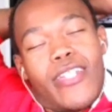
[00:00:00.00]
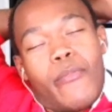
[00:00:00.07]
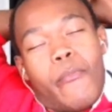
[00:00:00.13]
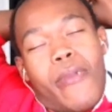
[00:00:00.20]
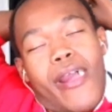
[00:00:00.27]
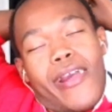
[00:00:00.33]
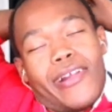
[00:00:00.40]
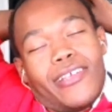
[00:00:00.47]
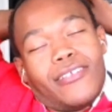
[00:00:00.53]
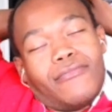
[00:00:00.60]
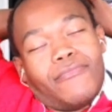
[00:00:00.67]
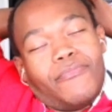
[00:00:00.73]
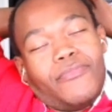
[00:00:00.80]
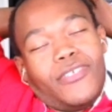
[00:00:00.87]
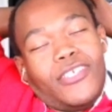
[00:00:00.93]
my
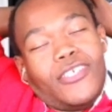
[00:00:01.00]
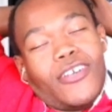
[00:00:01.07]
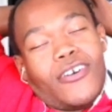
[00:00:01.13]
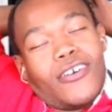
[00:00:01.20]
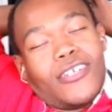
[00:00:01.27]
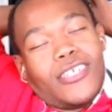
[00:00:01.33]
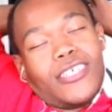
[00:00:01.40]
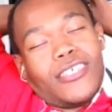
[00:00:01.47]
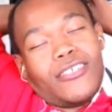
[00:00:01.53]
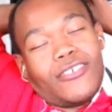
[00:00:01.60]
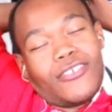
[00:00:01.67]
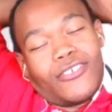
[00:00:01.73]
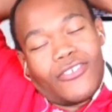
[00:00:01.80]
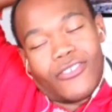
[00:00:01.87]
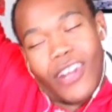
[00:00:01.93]
yawning and
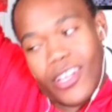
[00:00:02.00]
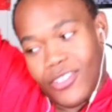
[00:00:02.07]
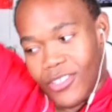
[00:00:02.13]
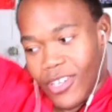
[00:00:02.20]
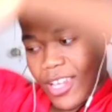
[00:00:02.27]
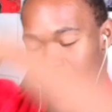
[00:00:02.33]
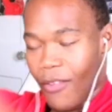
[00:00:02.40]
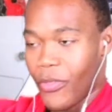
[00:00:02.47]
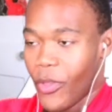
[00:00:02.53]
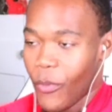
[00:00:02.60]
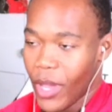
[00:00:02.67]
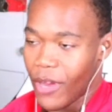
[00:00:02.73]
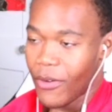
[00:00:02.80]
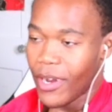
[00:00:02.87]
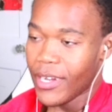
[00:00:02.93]
stretching out the
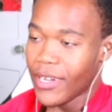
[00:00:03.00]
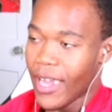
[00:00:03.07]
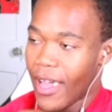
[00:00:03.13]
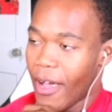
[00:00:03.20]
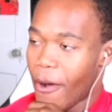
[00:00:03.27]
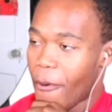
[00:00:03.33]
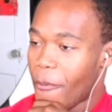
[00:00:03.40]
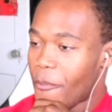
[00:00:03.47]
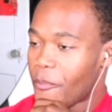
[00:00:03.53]
way right now.